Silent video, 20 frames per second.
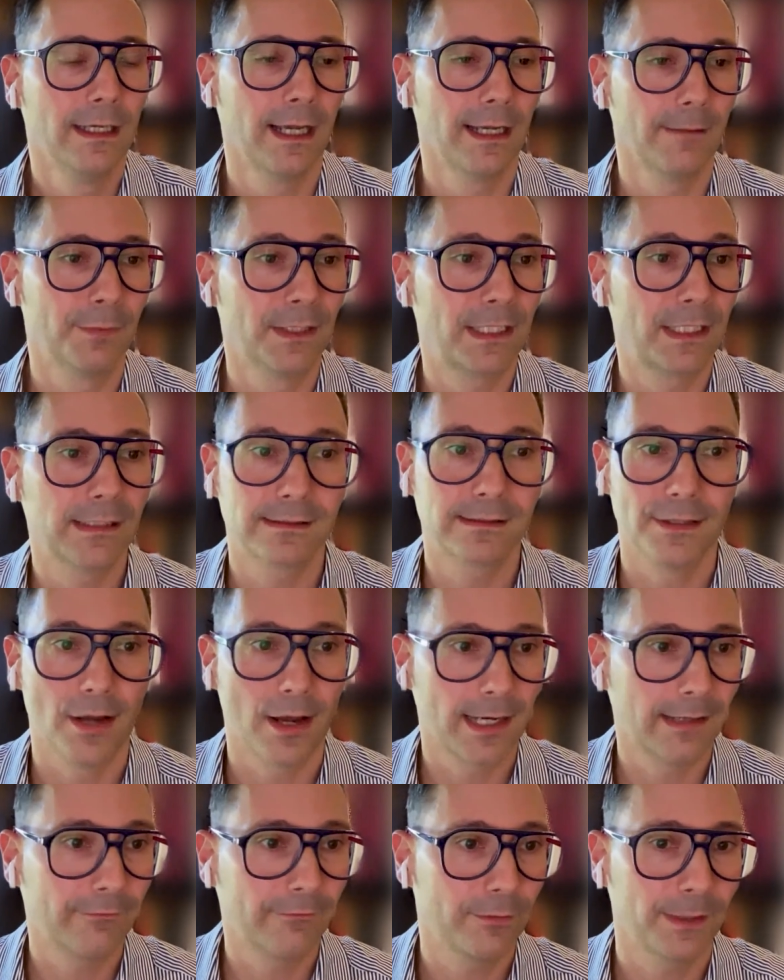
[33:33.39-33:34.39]
Because not
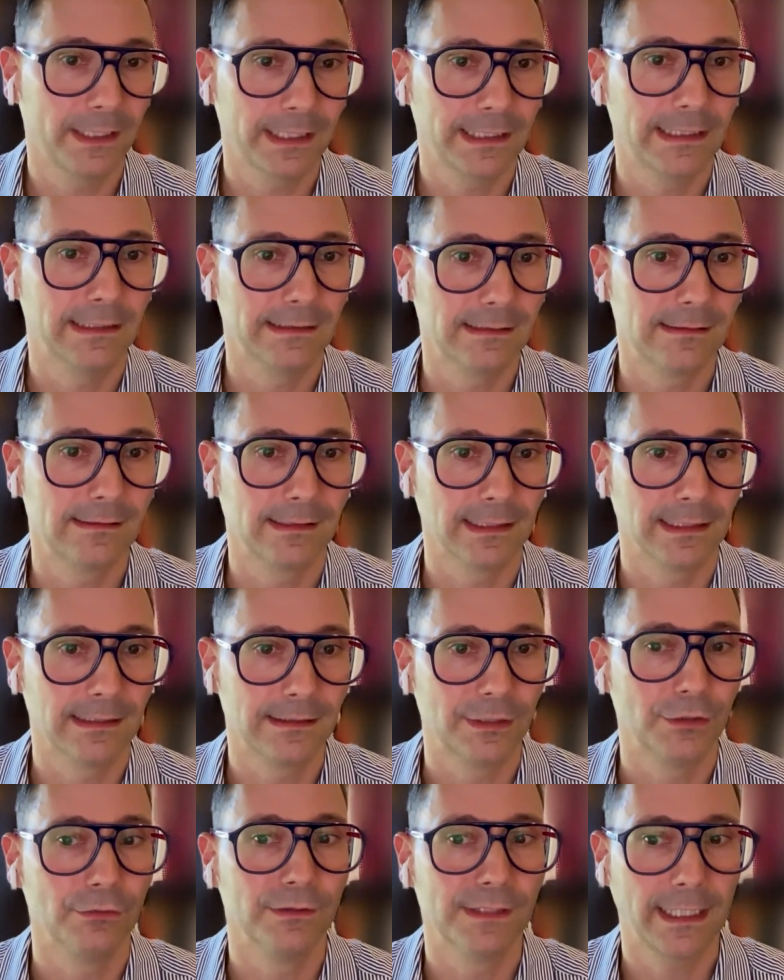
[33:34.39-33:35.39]
everybody is
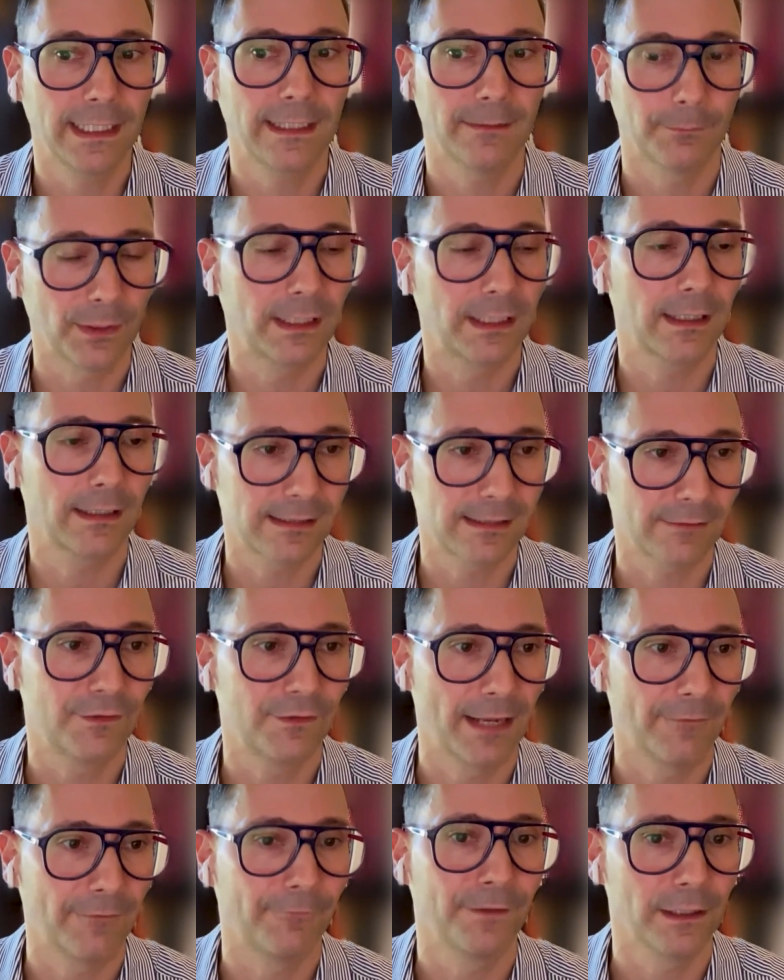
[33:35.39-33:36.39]
using it because of
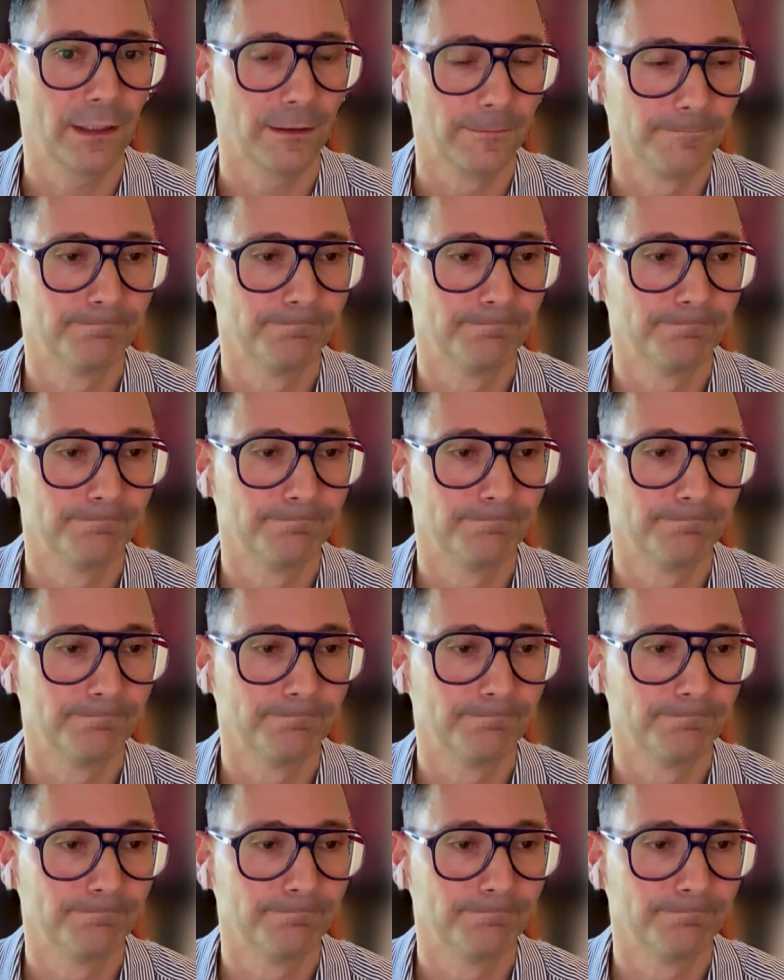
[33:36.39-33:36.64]
that fear.